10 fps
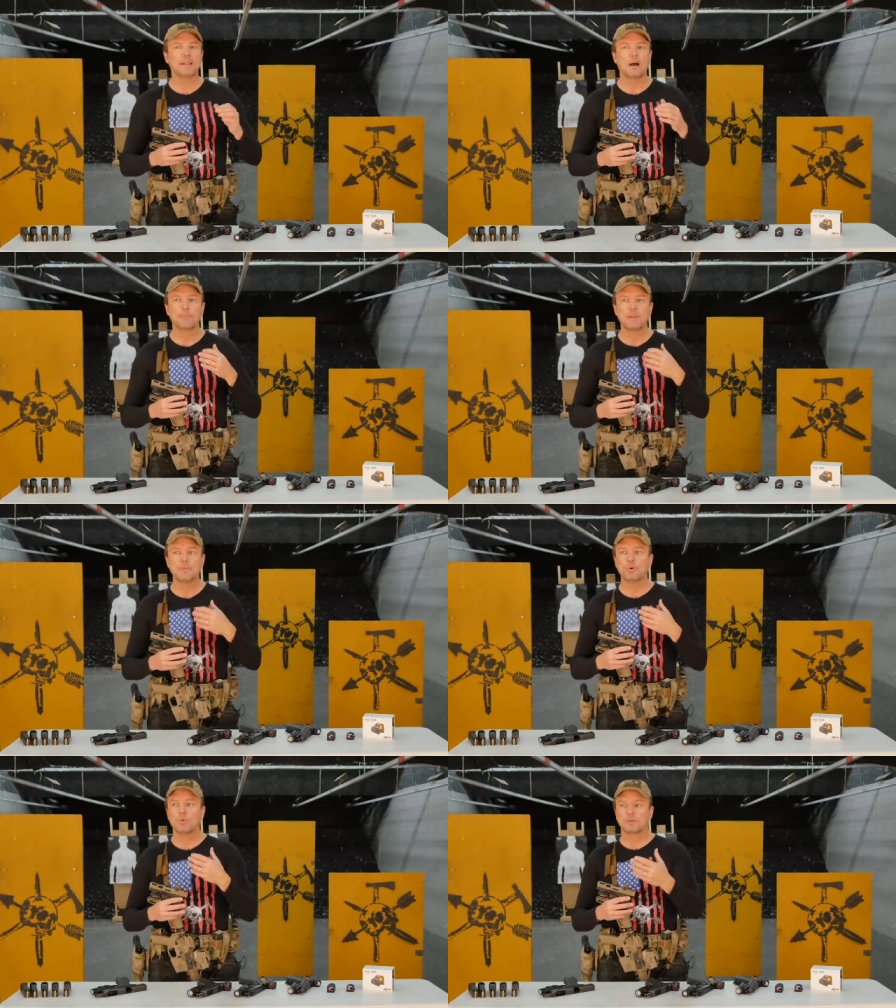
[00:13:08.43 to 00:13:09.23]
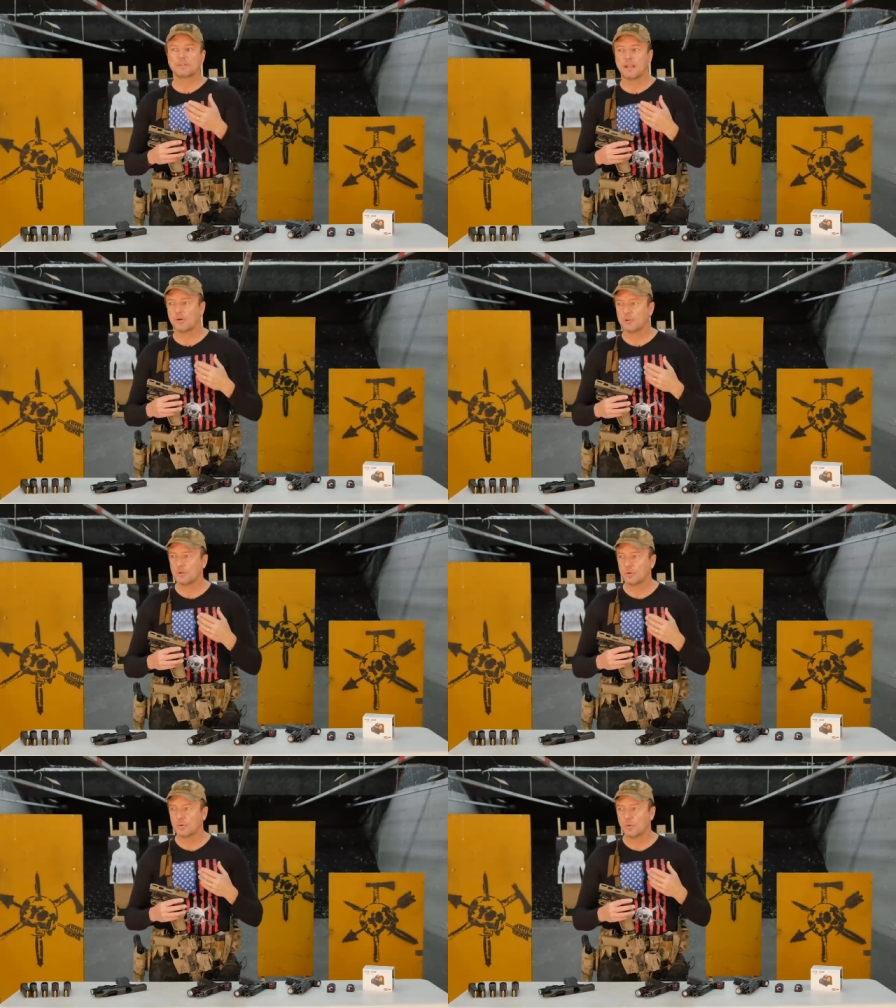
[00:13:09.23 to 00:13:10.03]
Now, people will tell
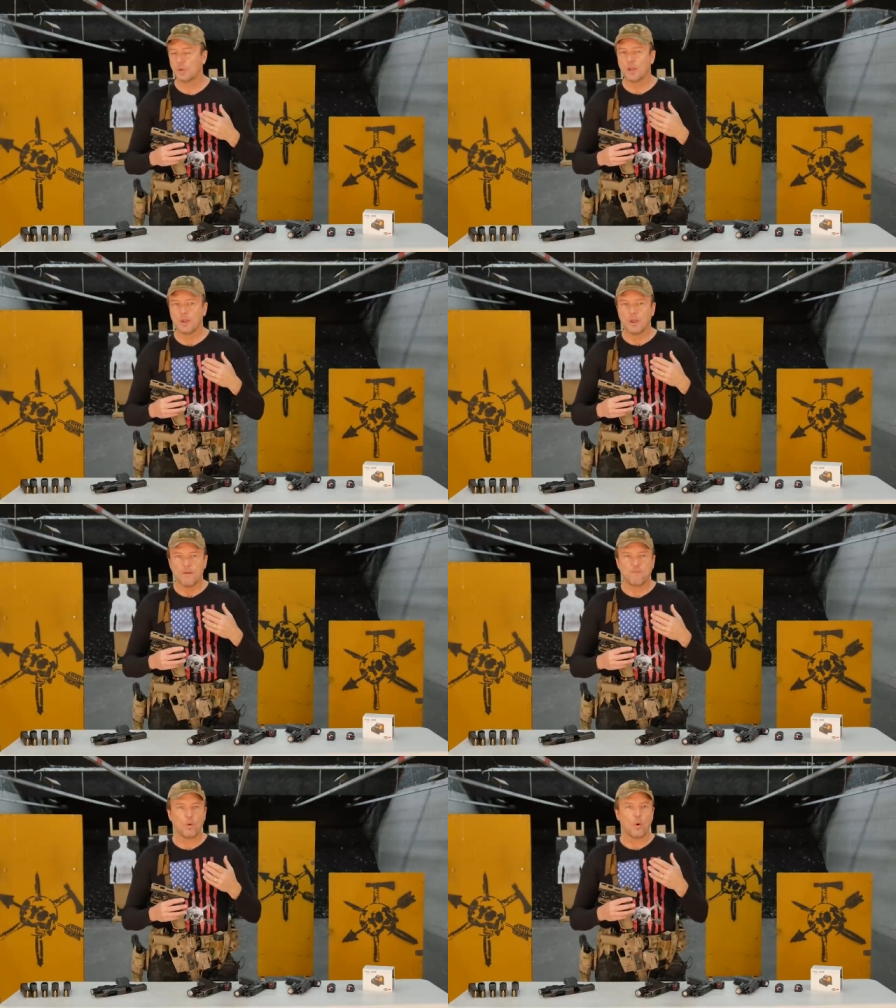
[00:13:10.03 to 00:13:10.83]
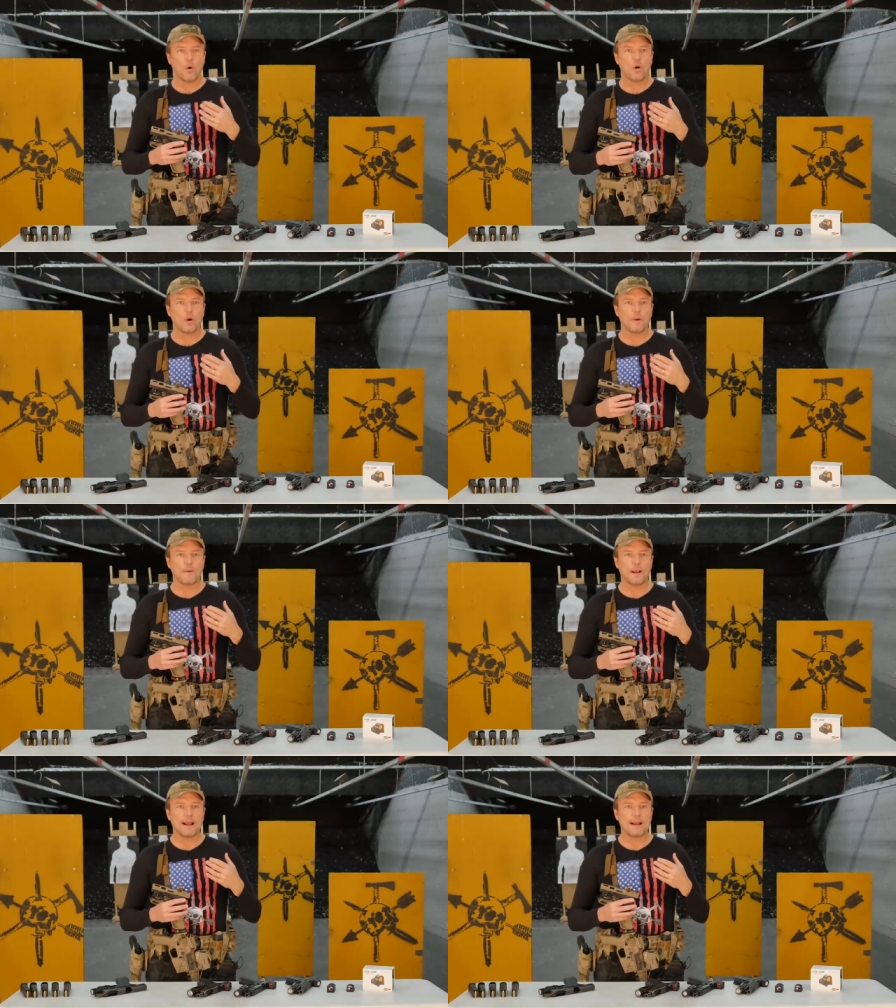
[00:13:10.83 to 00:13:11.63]
you
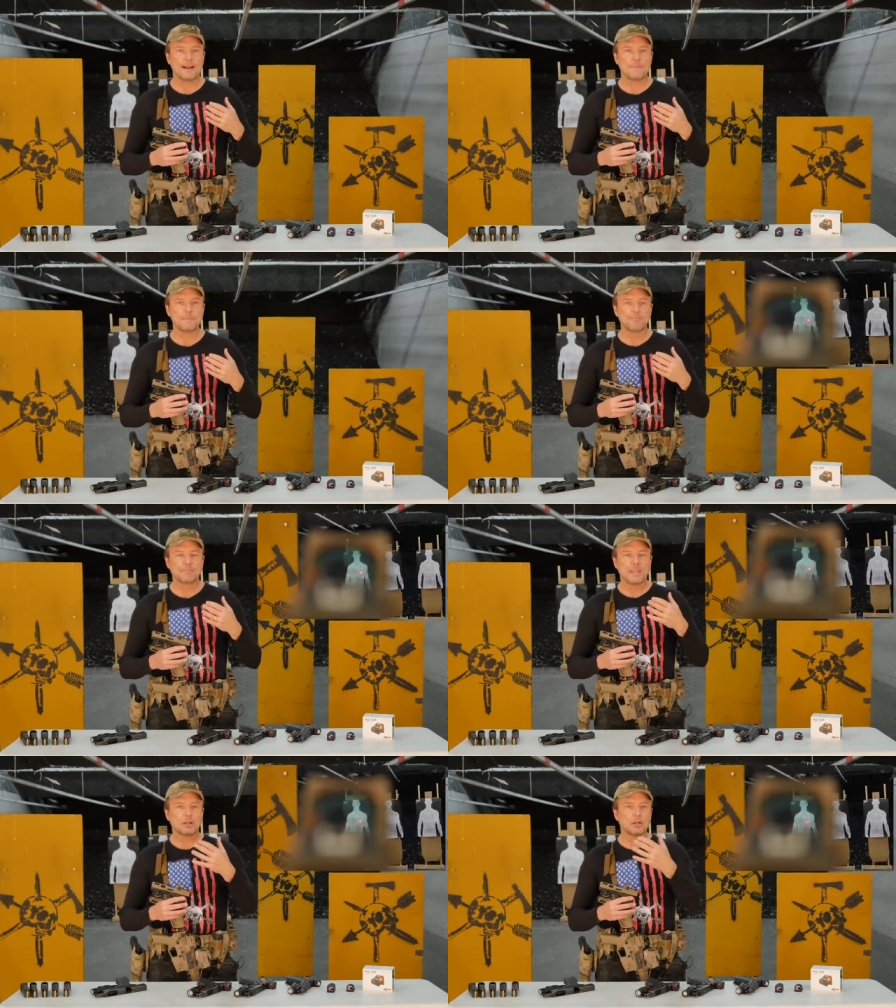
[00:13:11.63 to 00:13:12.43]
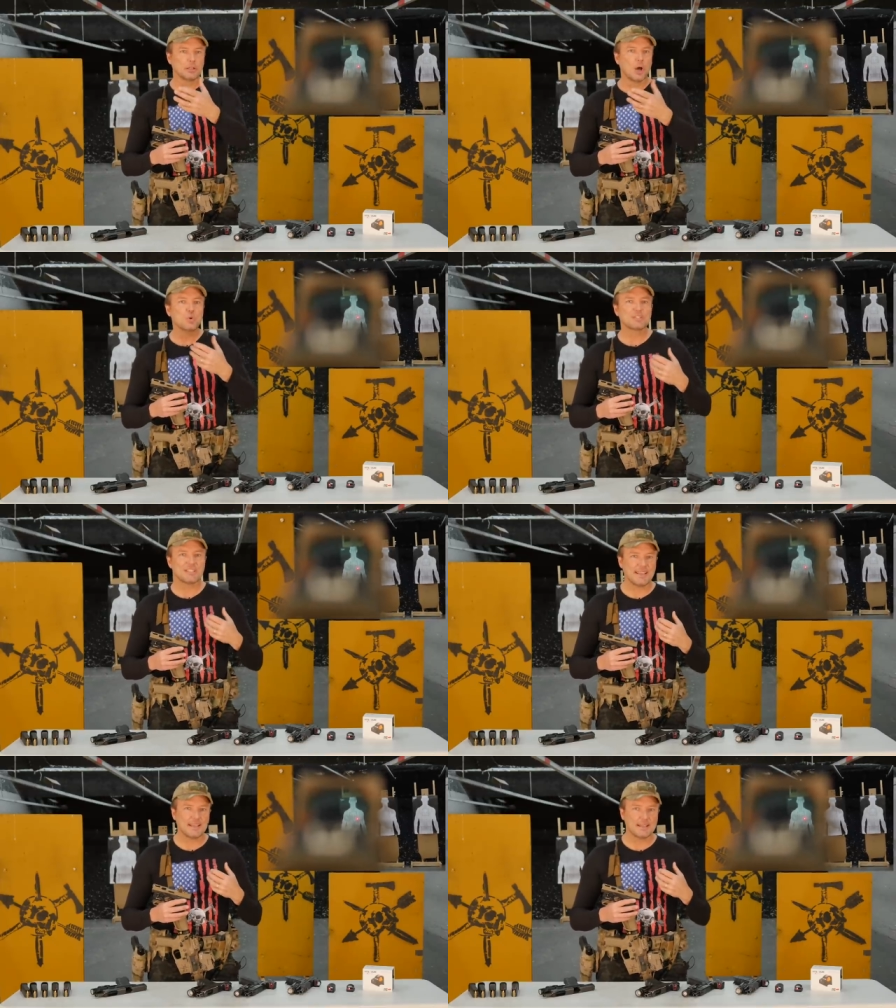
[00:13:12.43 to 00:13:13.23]
for um, close
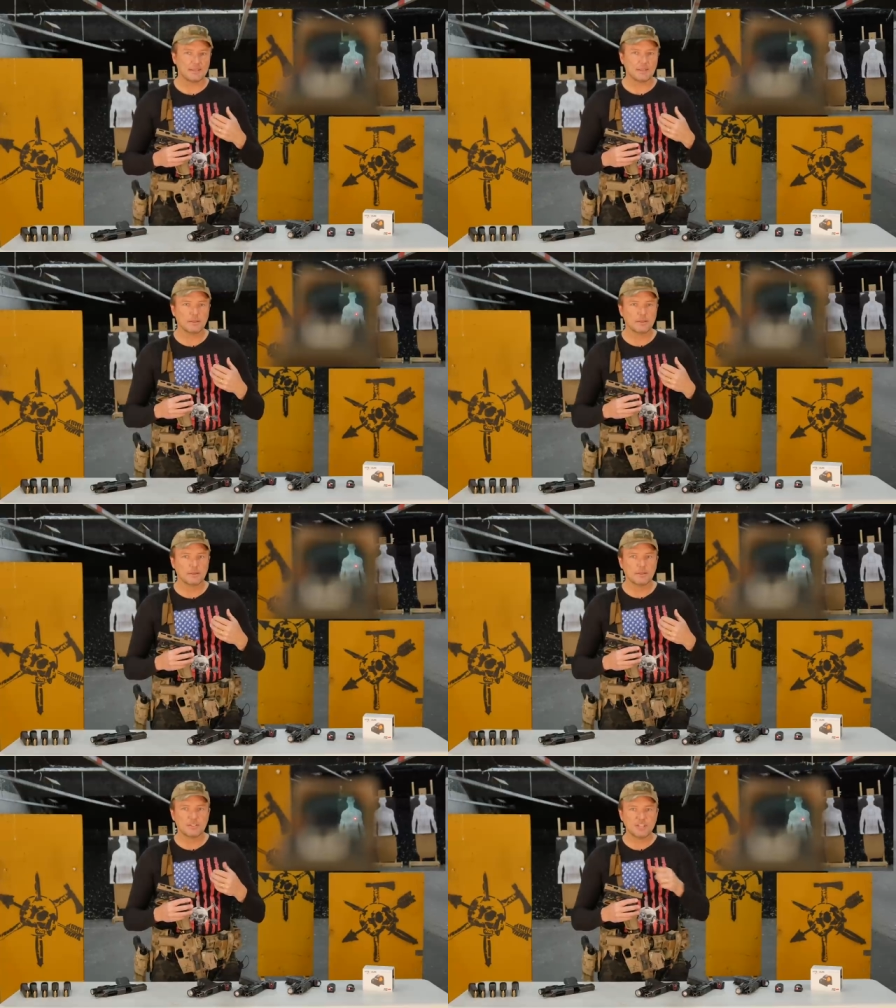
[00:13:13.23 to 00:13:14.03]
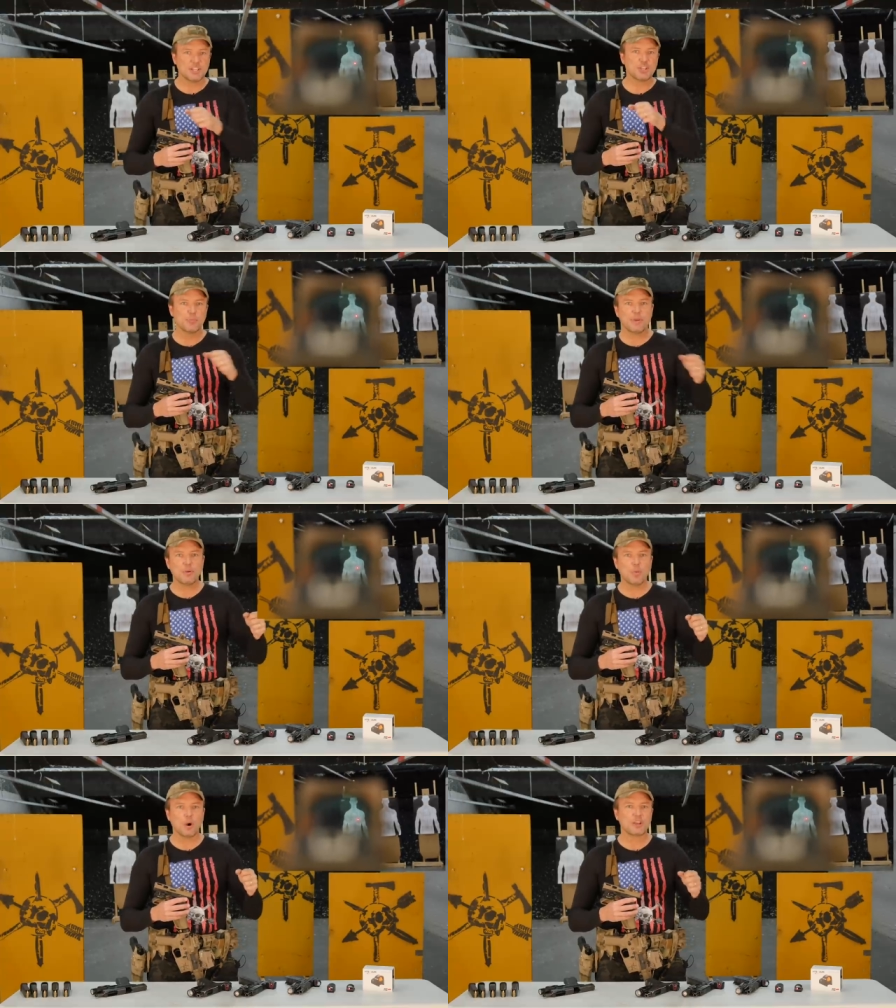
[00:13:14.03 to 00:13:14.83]
in
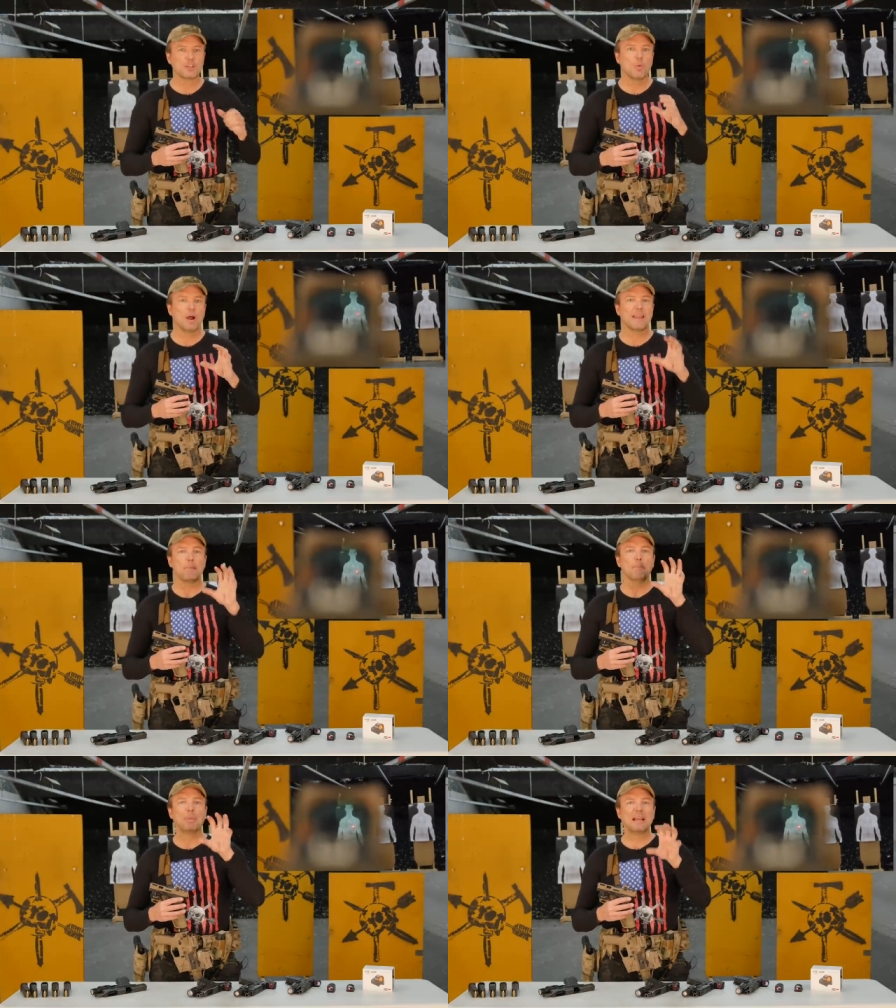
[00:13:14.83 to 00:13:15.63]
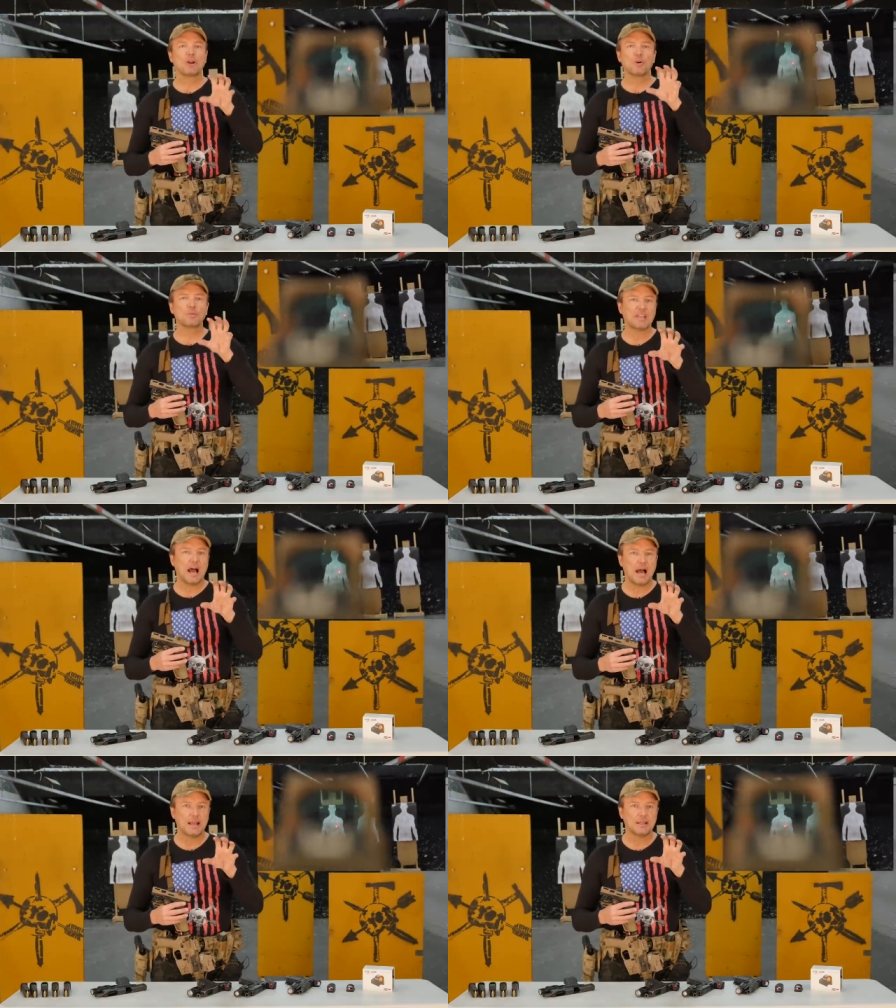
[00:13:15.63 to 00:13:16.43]
CQB work, you want a bigger
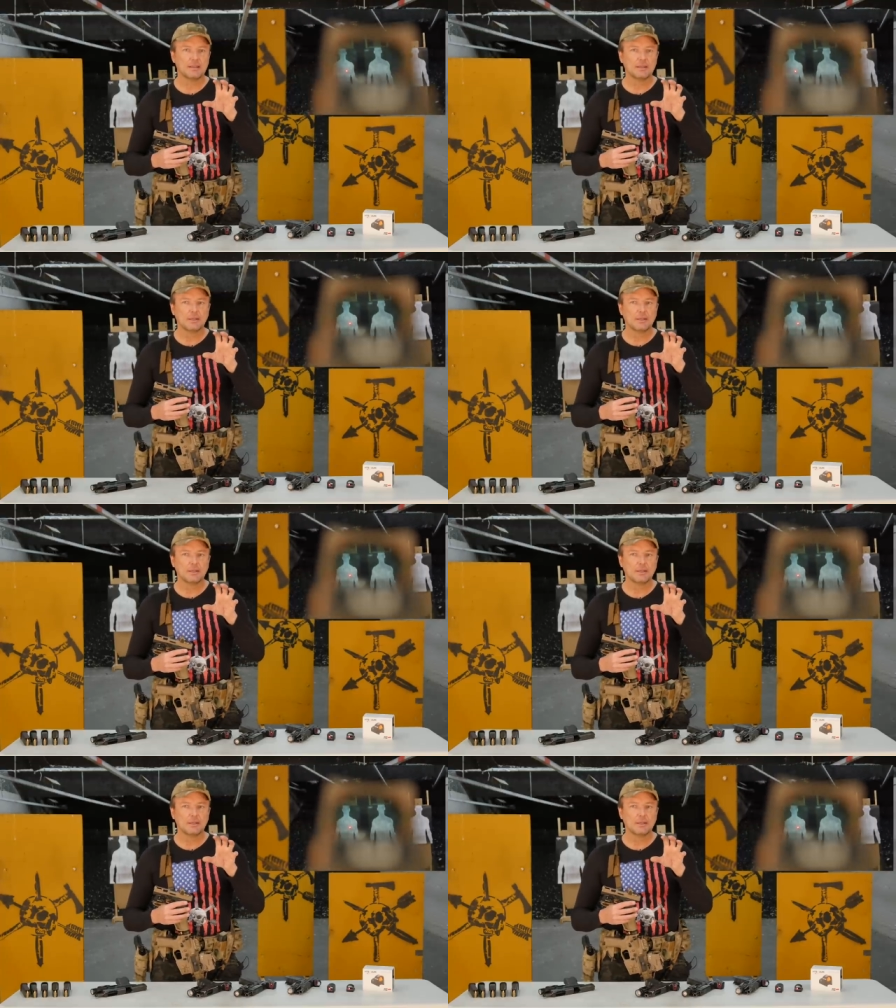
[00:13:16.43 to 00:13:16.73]
dot.